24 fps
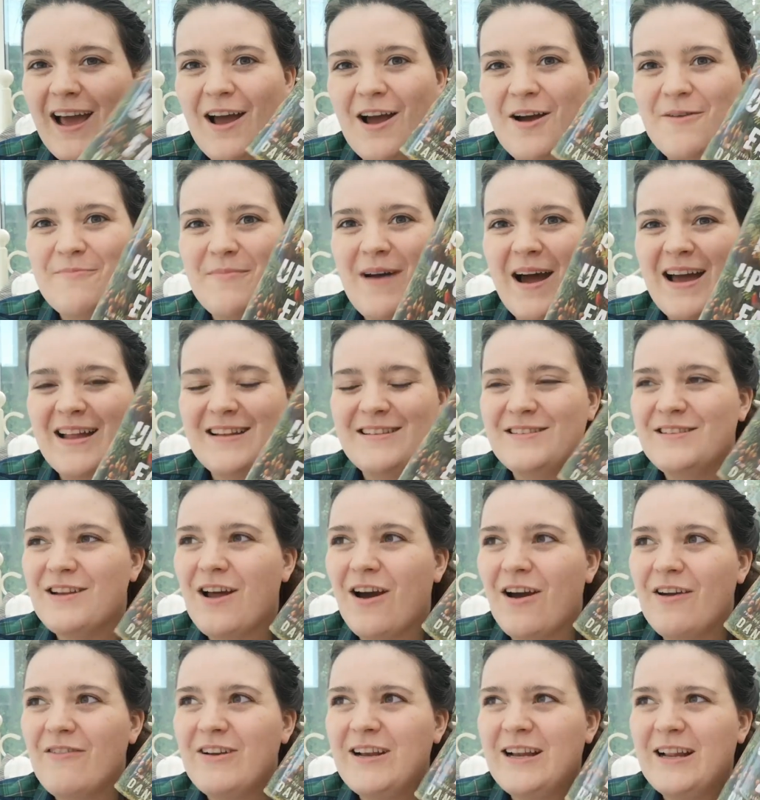And
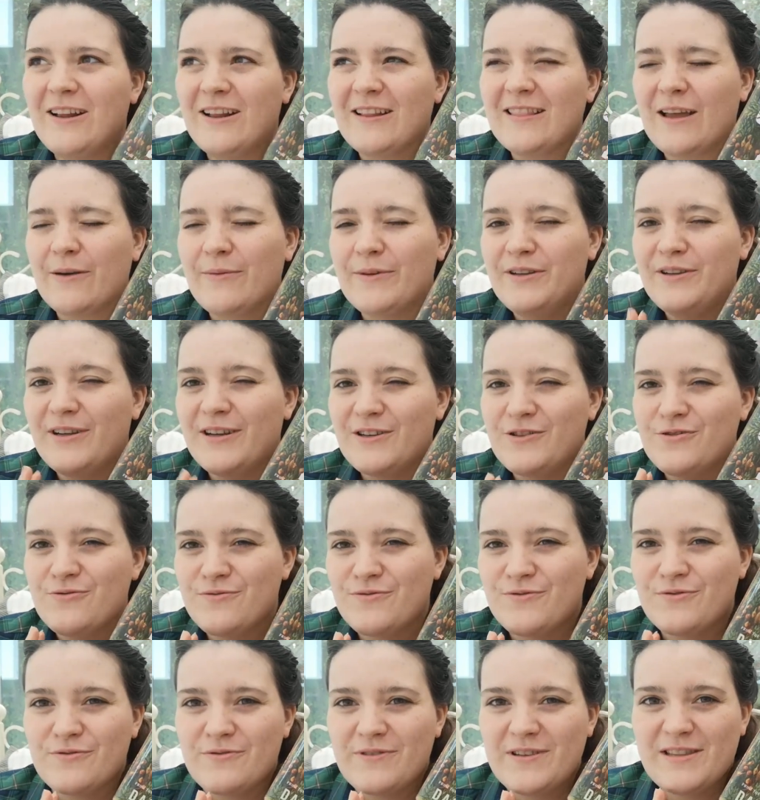I really like that when you get a
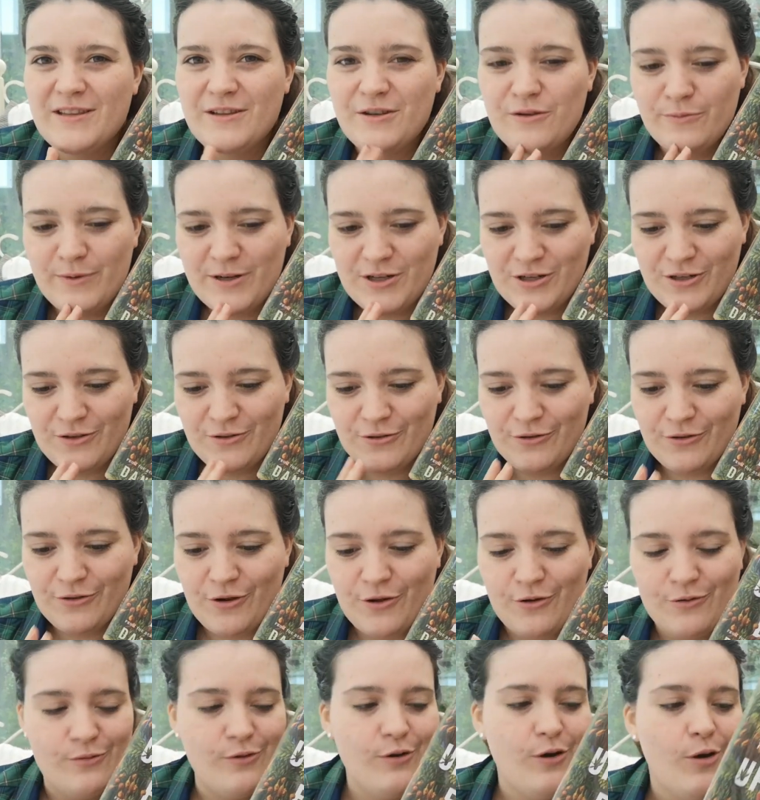short story that you wish you could
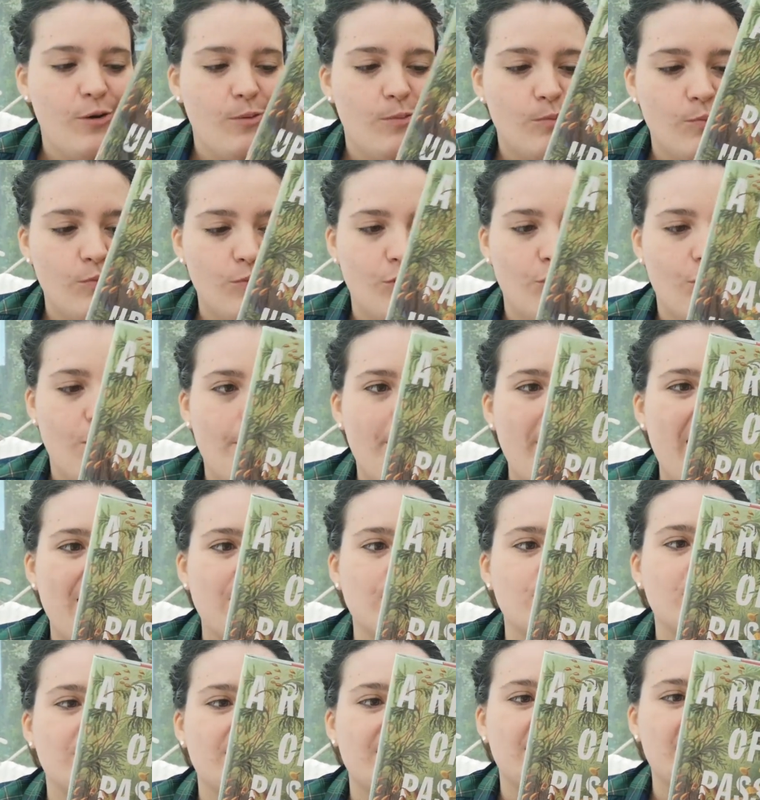know more about.